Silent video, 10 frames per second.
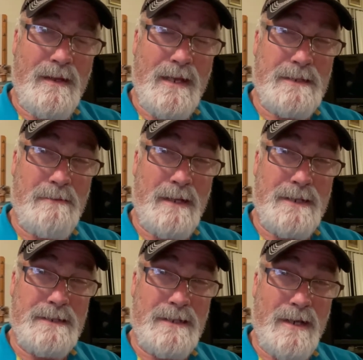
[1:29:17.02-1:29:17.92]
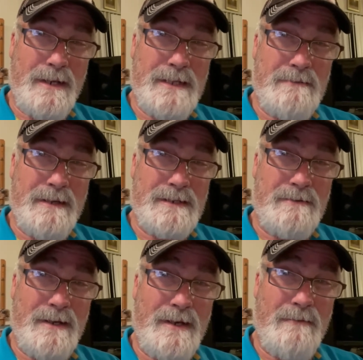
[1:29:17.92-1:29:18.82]
as it relates to Taki's
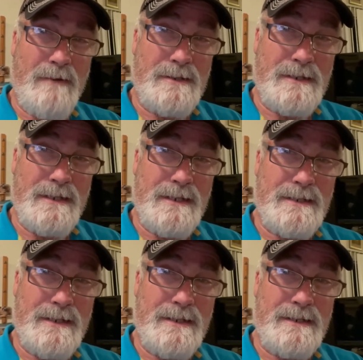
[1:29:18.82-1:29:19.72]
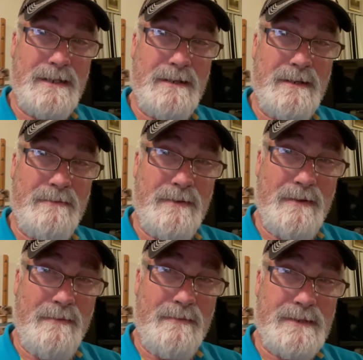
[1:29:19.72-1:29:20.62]
restaurant and washing dishes and the,
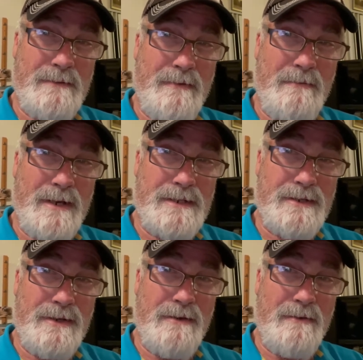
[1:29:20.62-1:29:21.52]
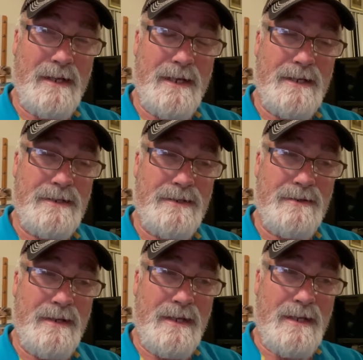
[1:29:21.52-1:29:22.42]
the stuff I want to show you related
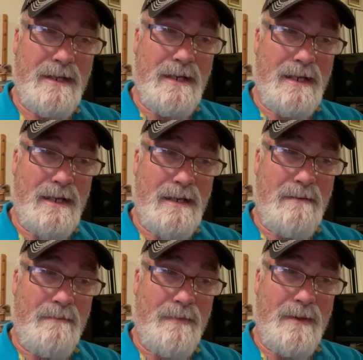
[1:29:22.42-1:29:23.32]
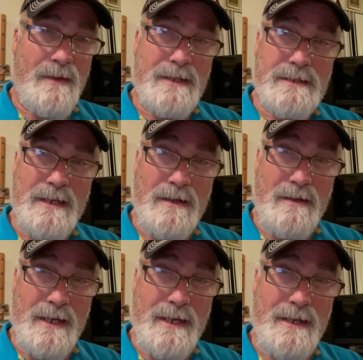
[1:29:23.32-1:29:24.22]
to um, this young
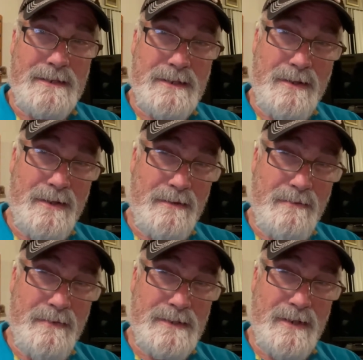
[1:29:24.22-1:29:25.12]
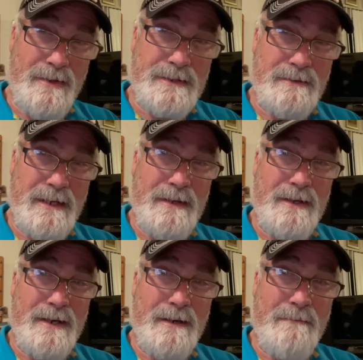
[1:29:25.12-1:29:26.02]
lady that's on the was on the screen
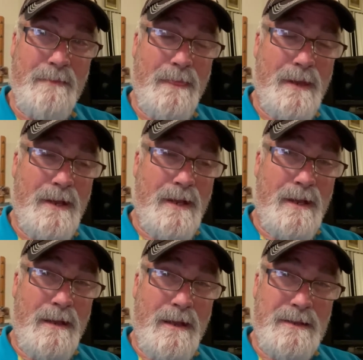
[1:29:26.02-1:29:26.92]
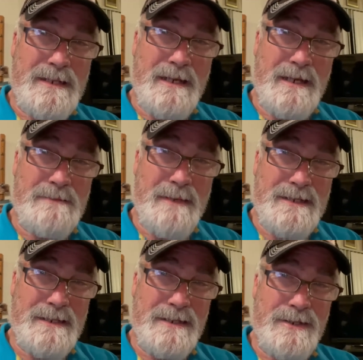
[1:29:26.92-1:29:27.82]
there. It's, and it's
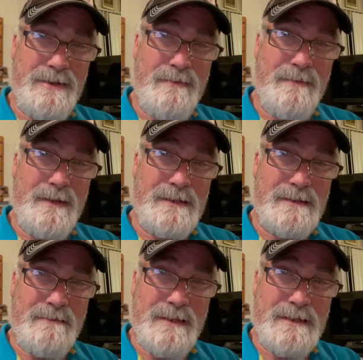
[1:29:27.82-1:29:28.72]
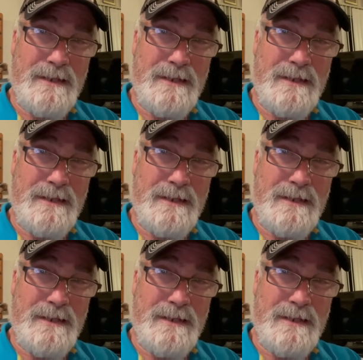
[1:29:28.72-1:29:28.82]
amazing too. This this